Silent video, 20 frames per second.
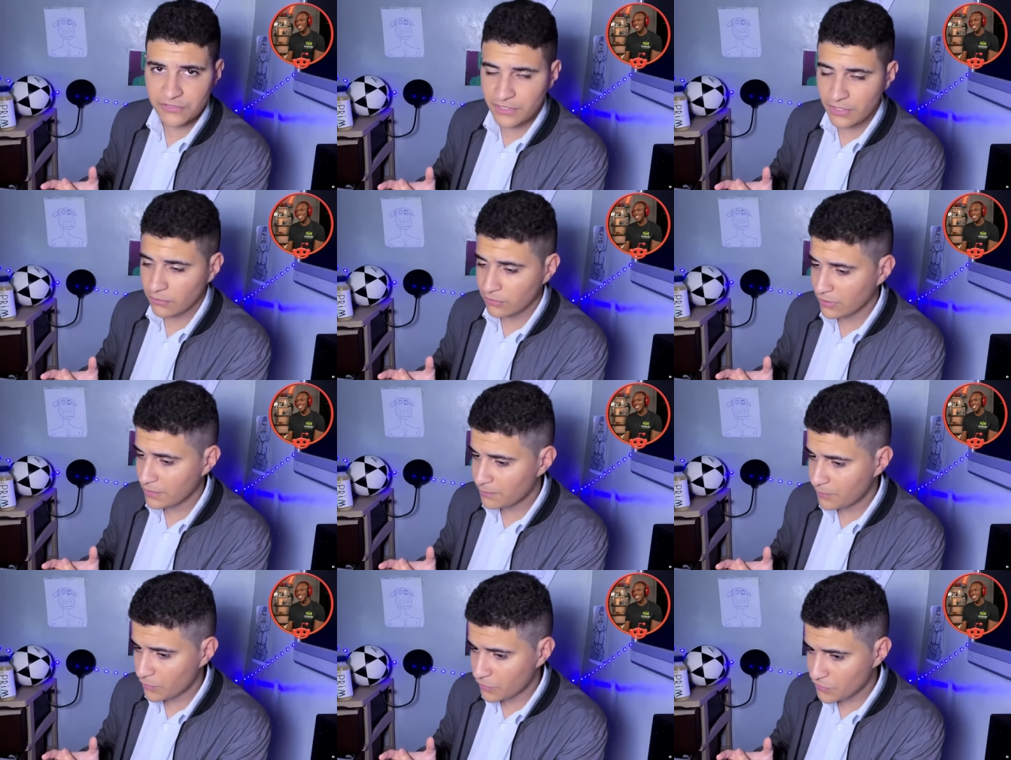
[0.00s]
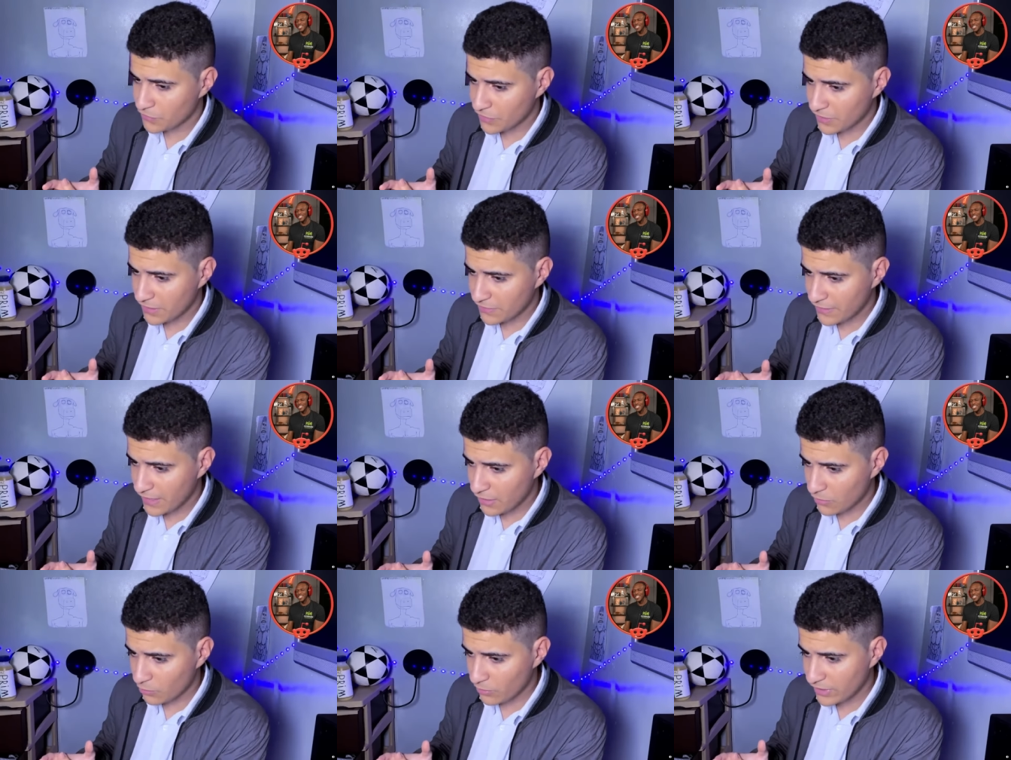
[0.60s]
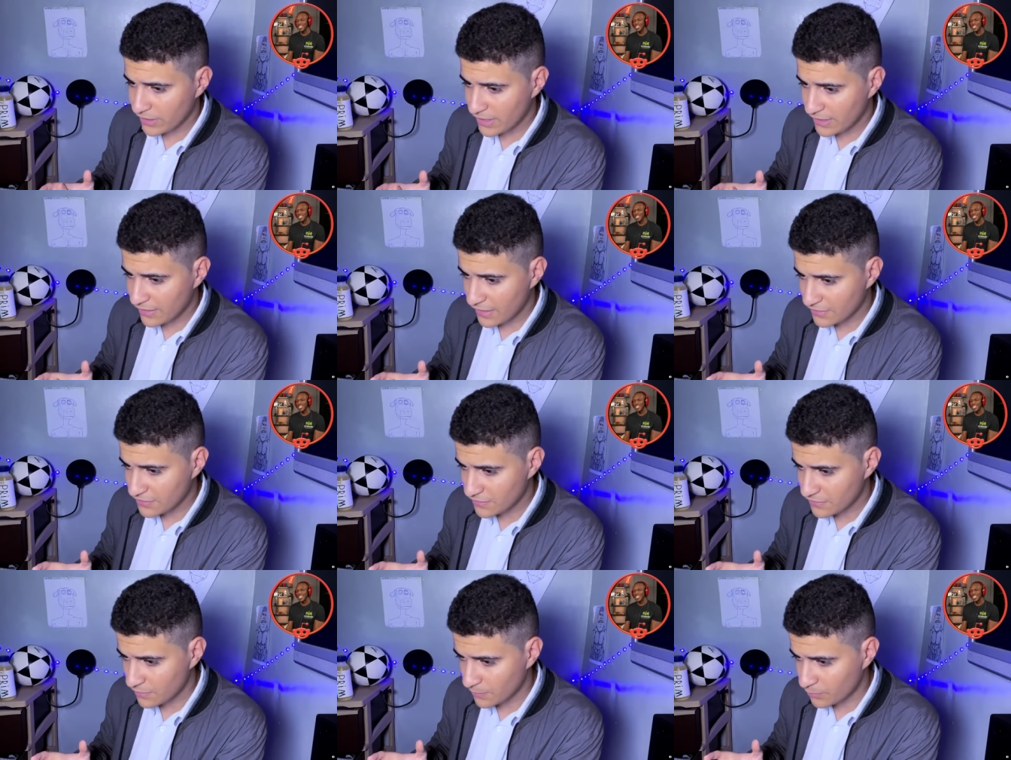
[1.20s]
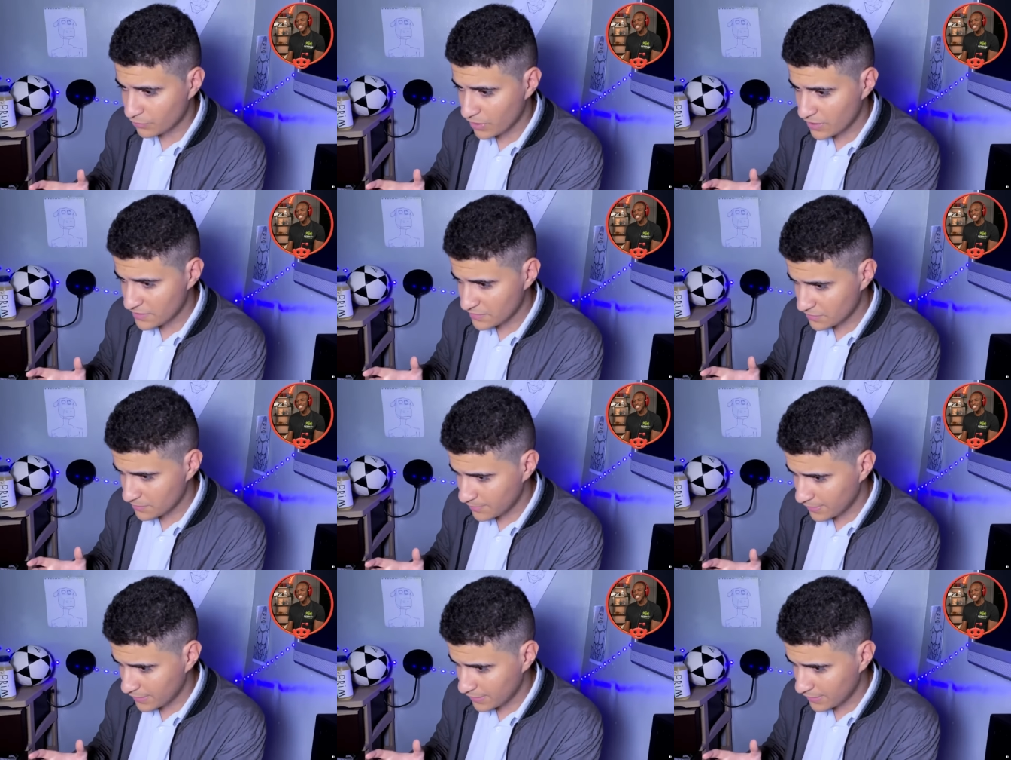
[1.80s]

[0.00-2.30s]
is the only person in that arena that's surprised